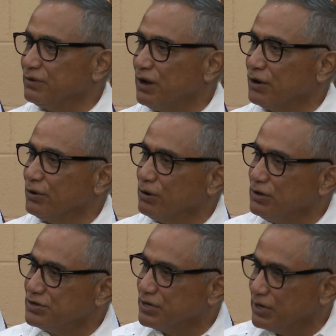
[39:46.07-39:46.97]

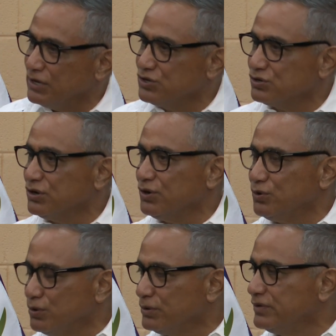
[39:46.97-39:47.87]
agriculture and sugar
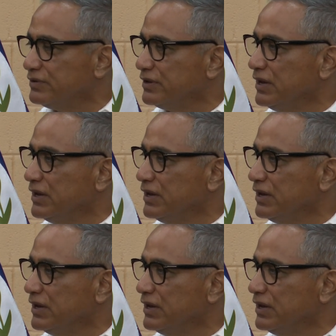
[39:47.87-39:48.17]
roads.